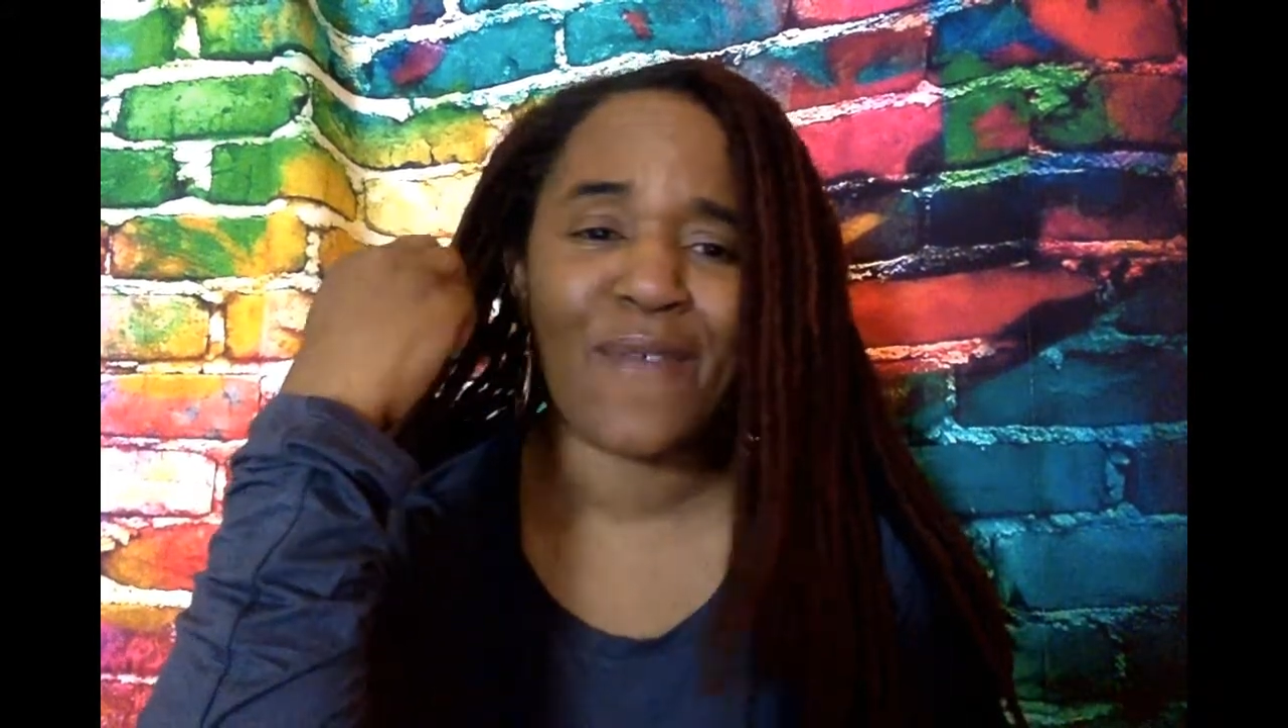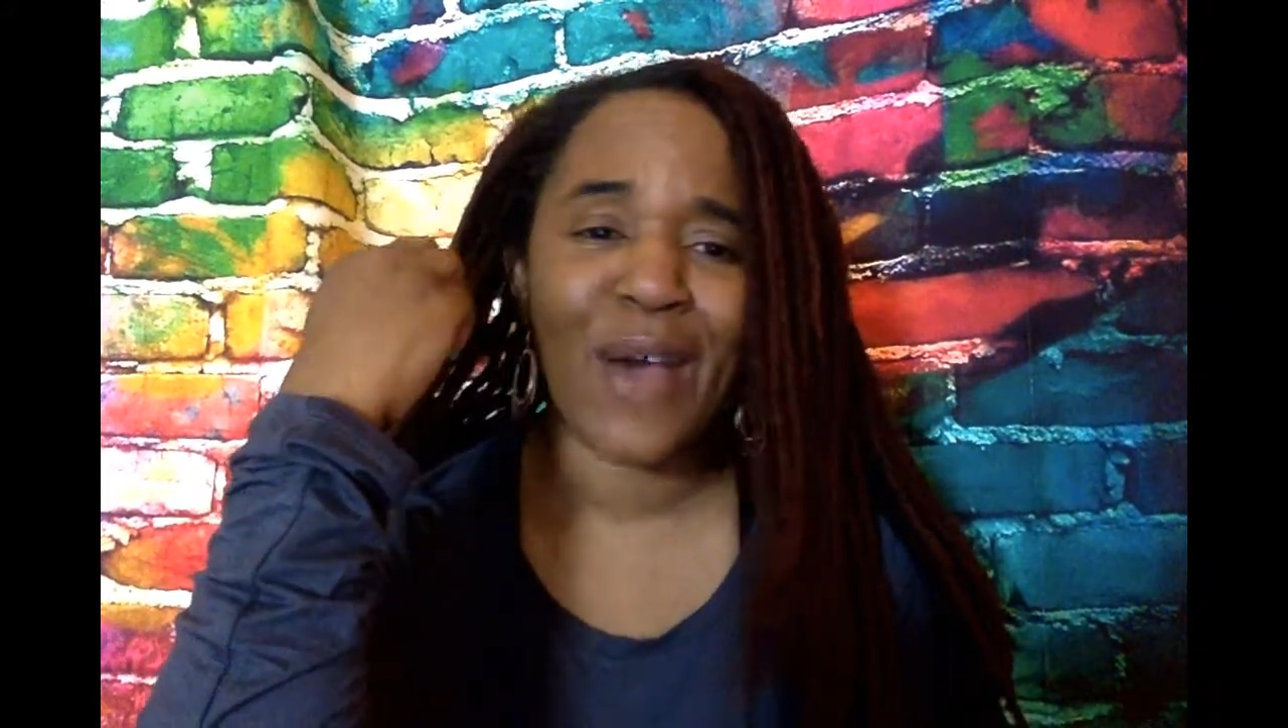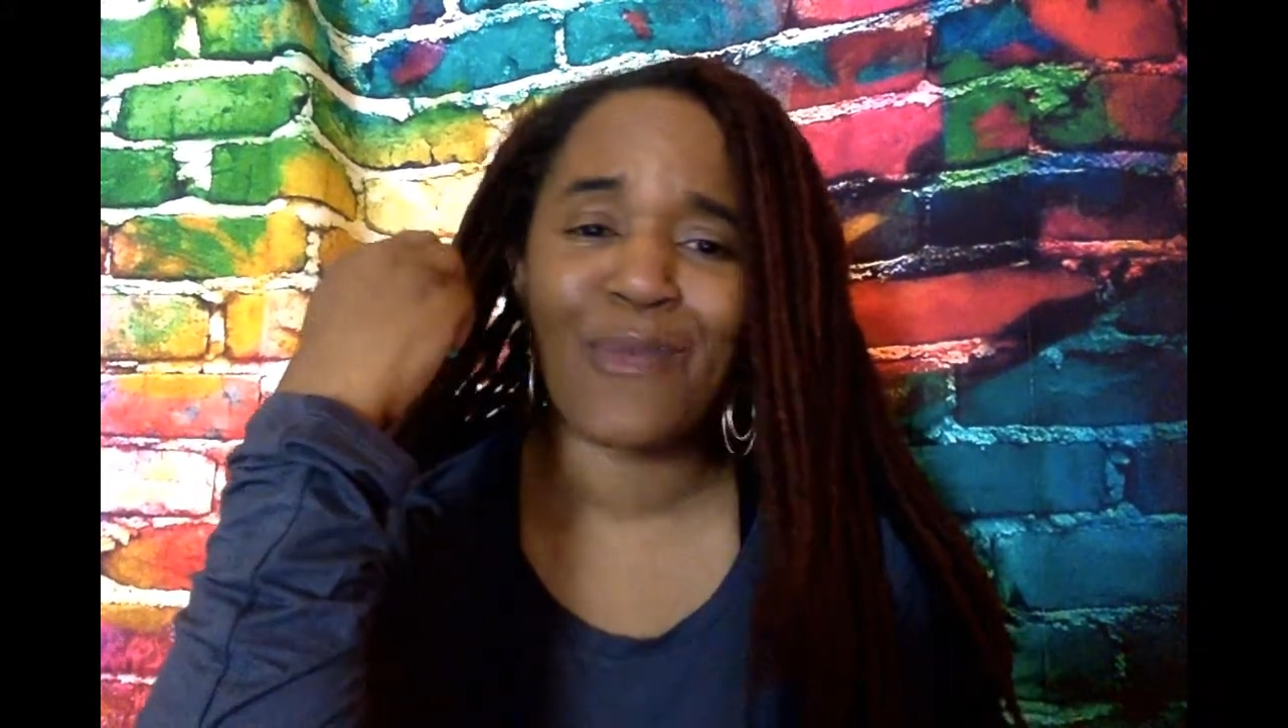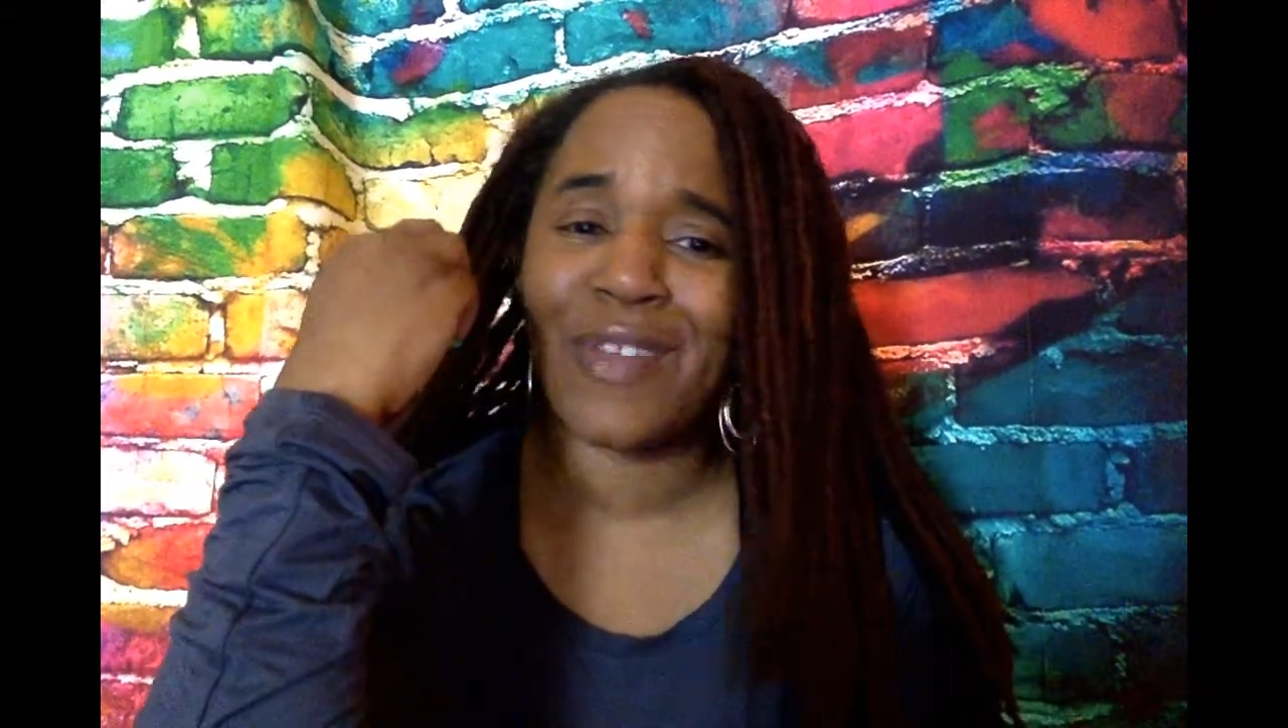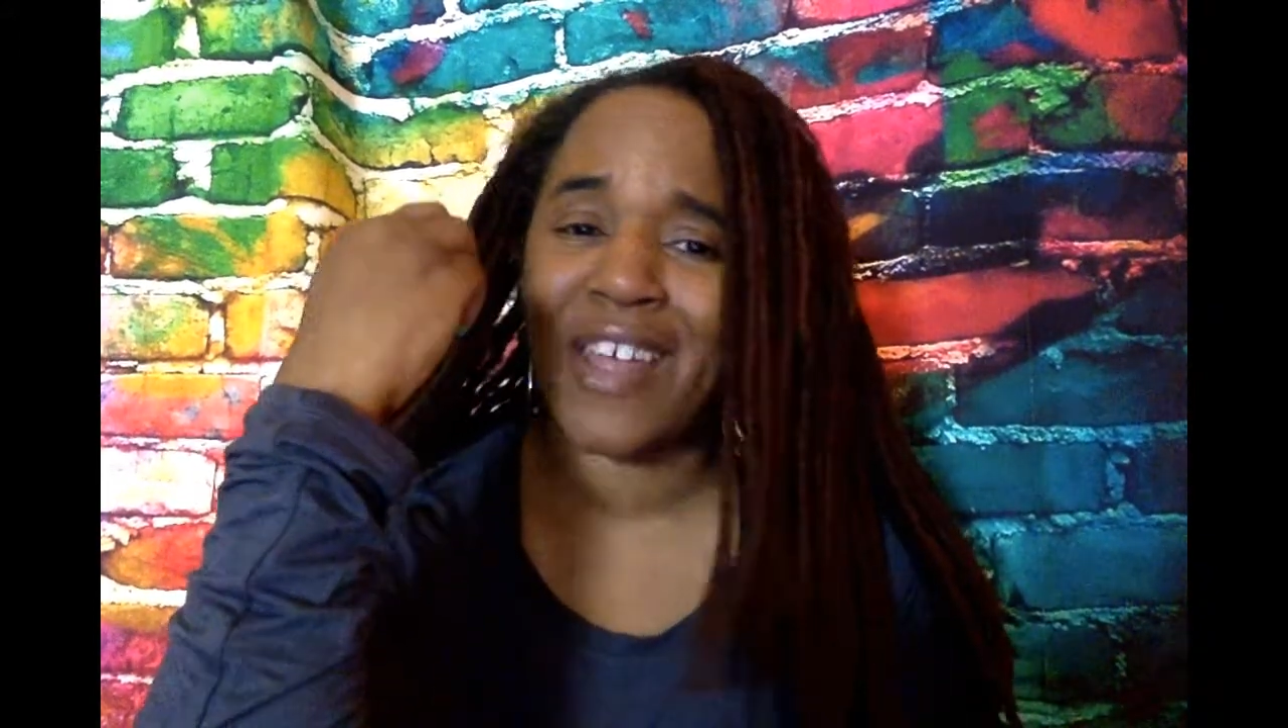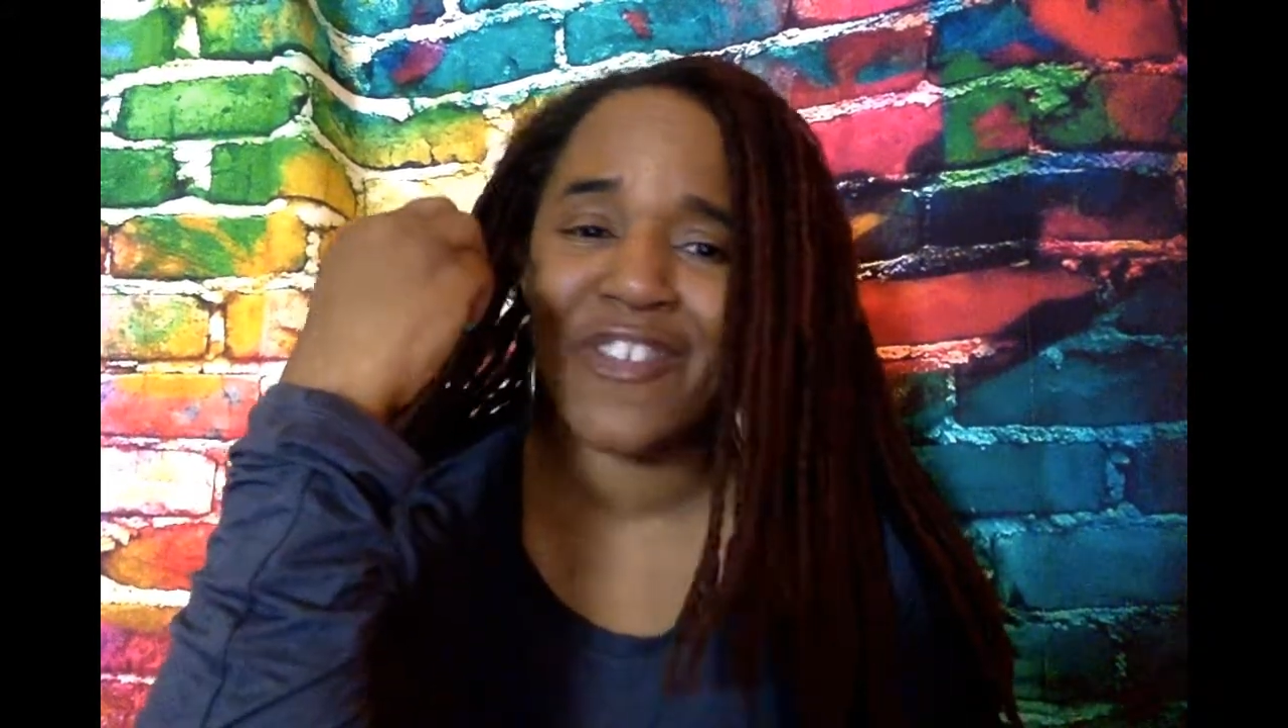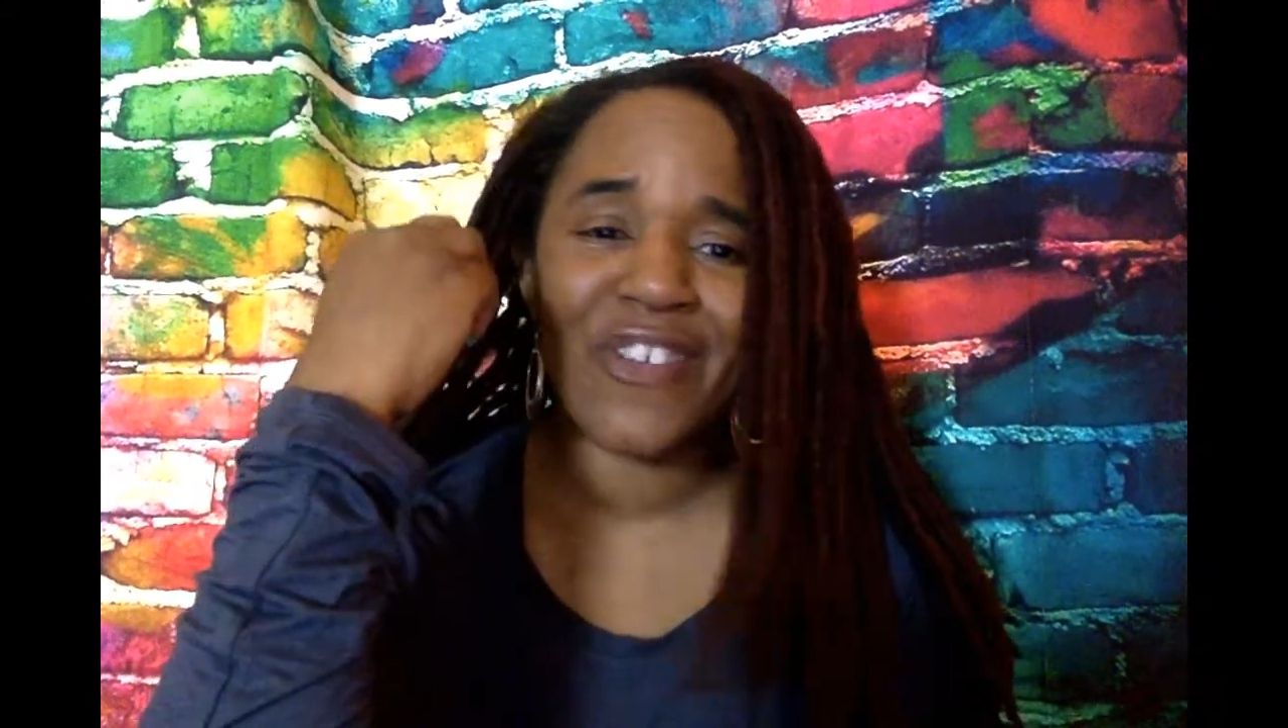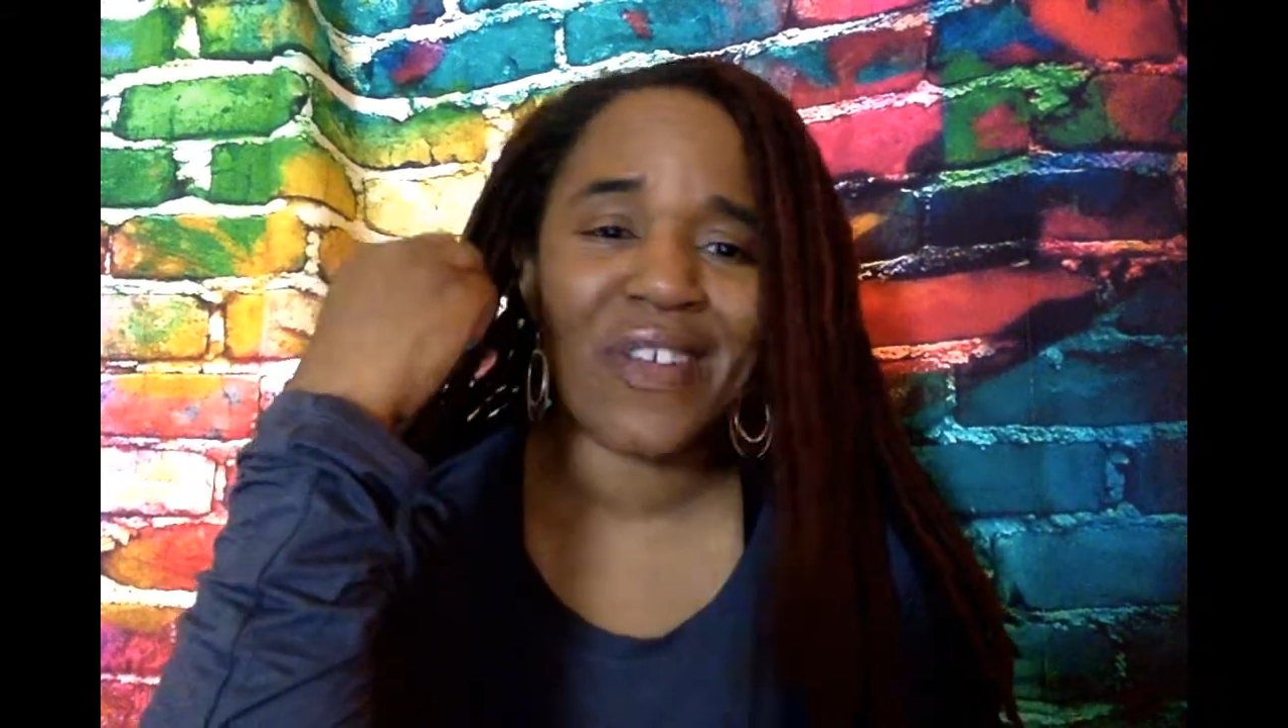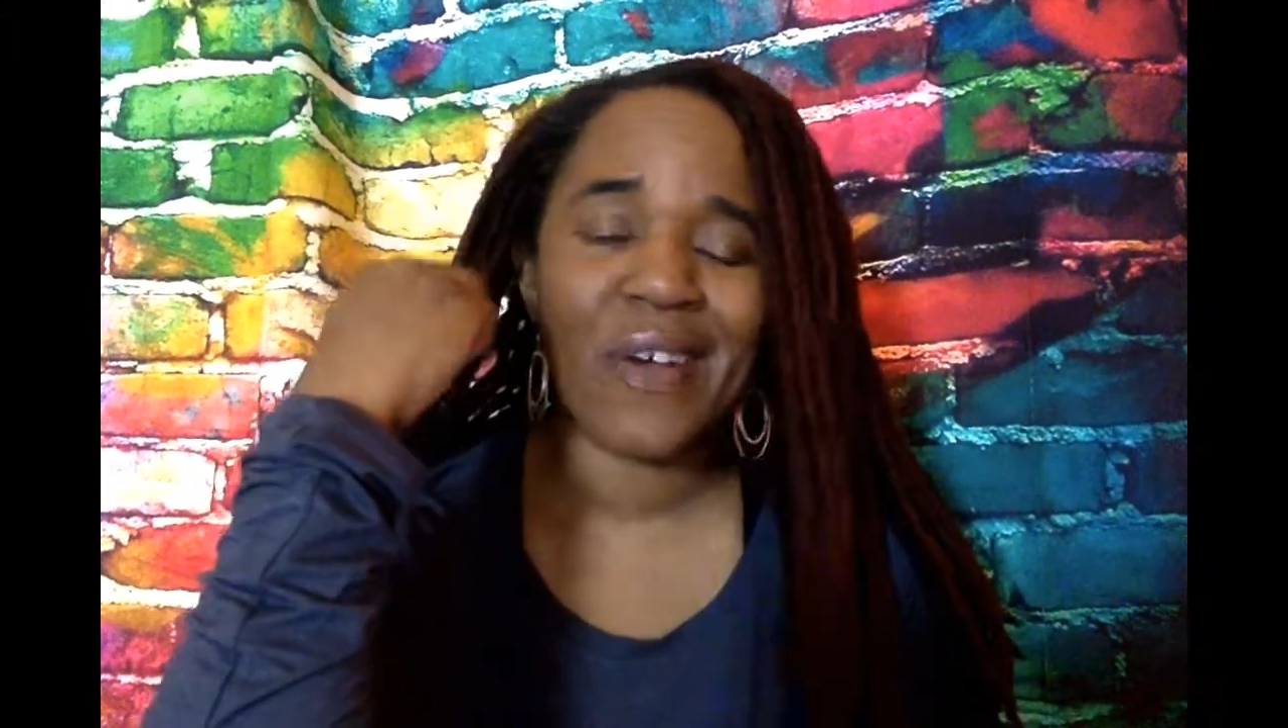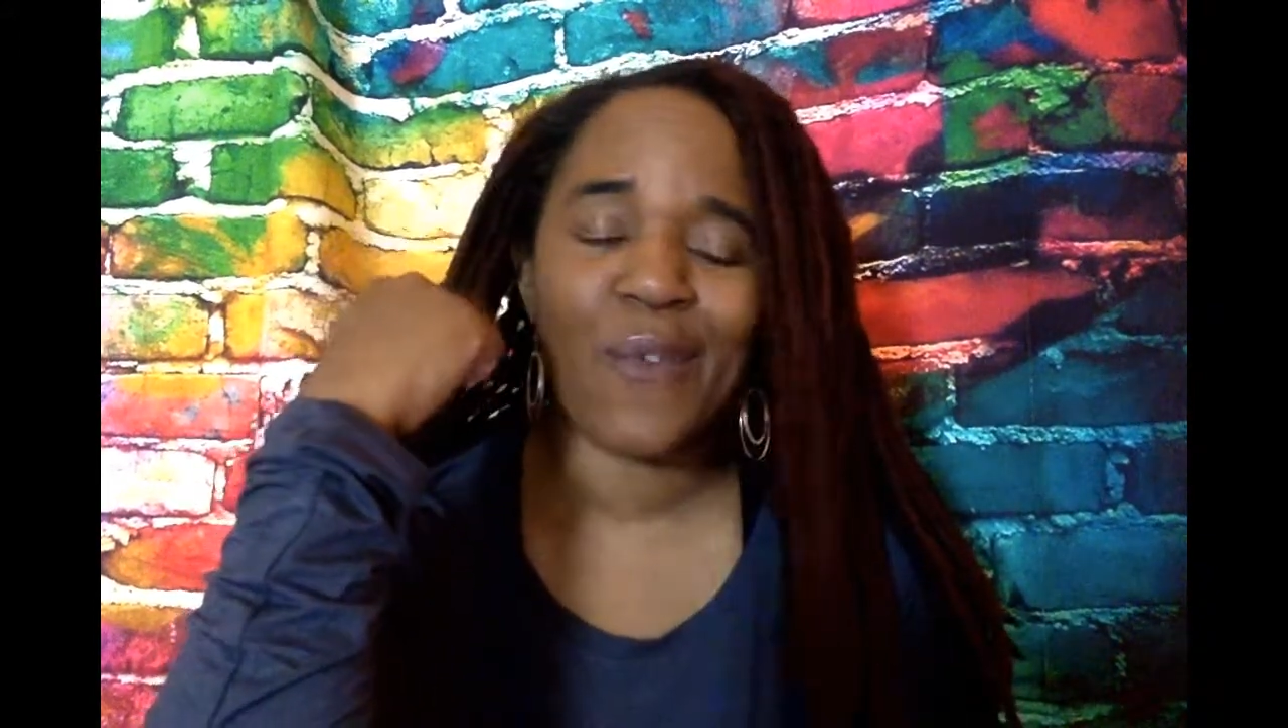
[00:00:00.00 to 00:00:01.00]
foundation